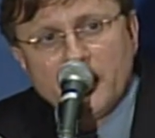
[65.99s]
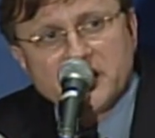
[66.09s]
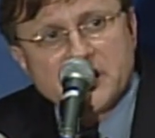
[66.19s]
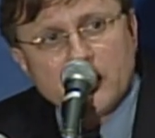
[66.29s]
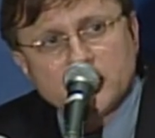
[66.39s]
they
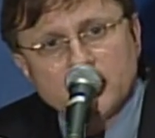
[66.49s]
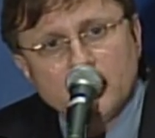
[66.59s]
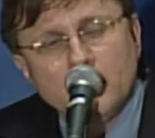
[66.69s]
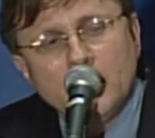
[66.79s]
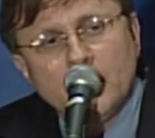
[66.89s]
sound
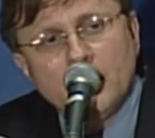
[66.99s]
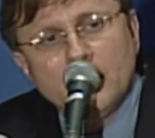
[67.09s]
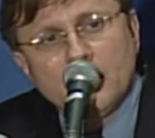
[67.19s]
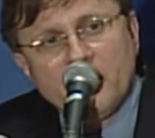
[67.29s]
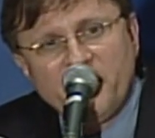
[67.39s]
too
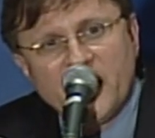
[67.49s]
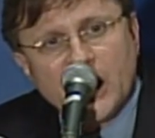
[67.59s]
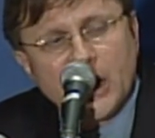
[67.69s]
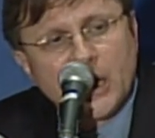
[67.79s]
thick,